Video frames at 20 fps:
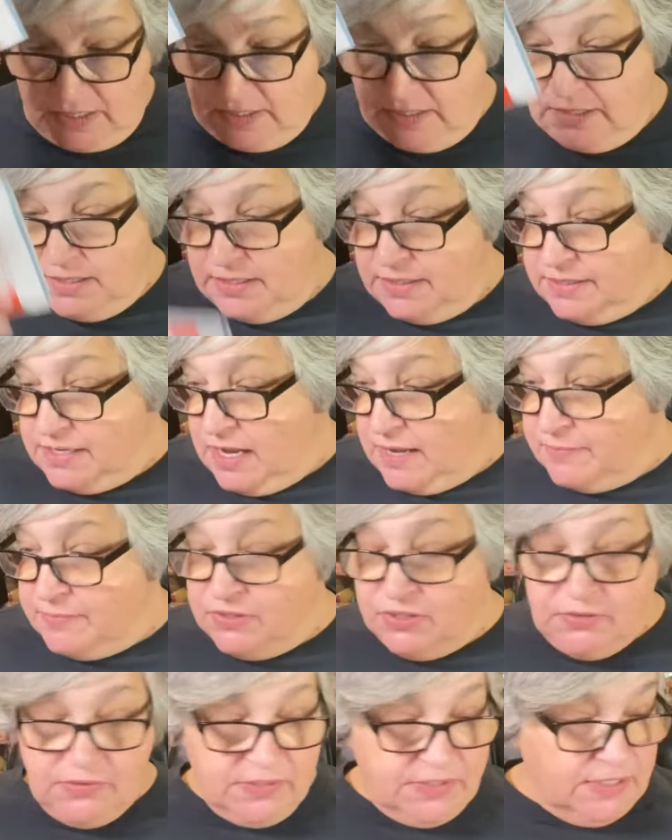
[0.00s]
And I'm
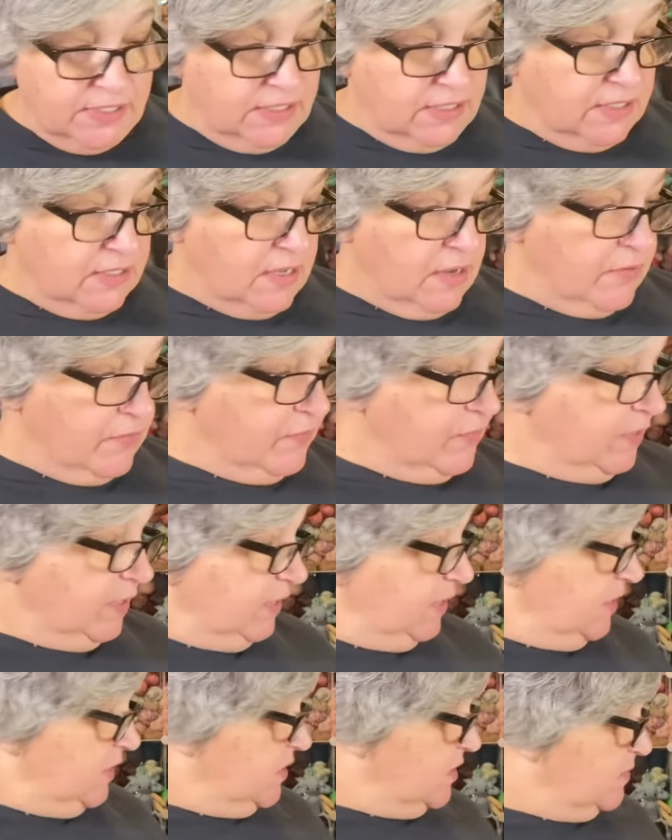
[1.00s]
using a
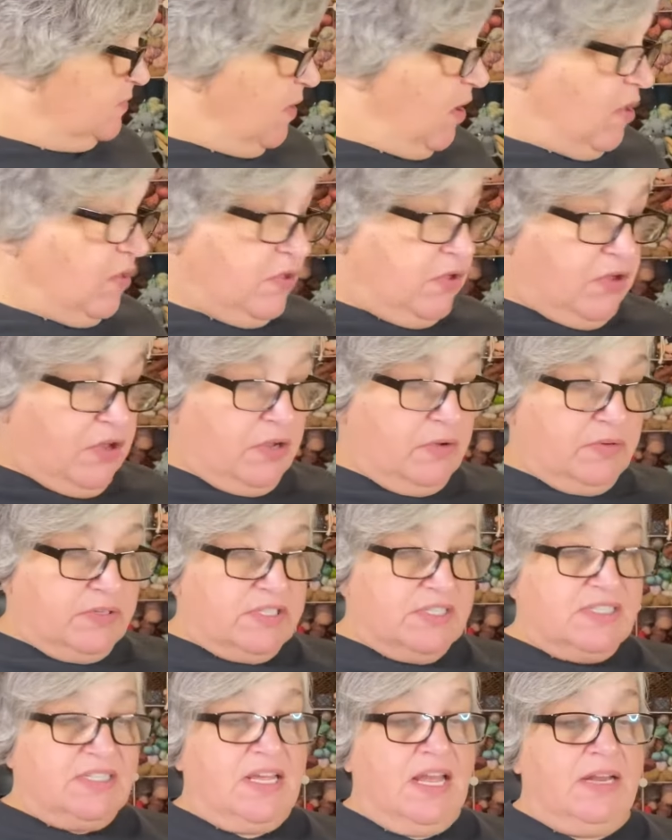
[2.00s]
really small hook, which
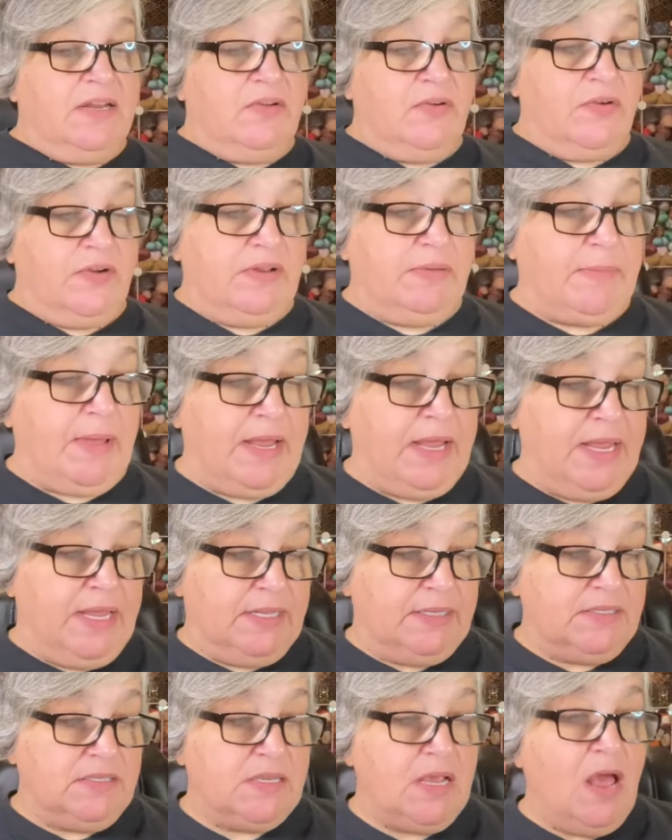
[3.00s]
is kind of hurting my
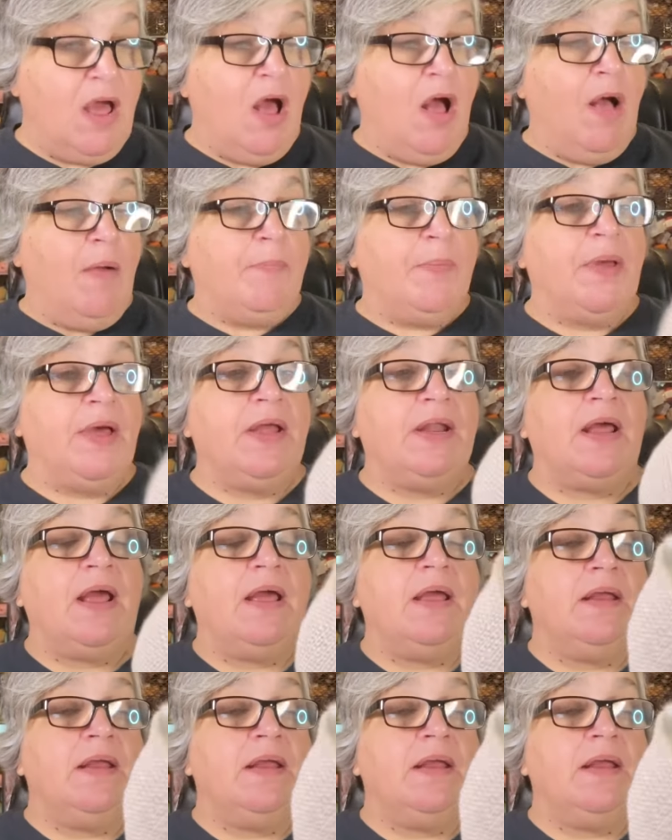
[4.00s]
hands, but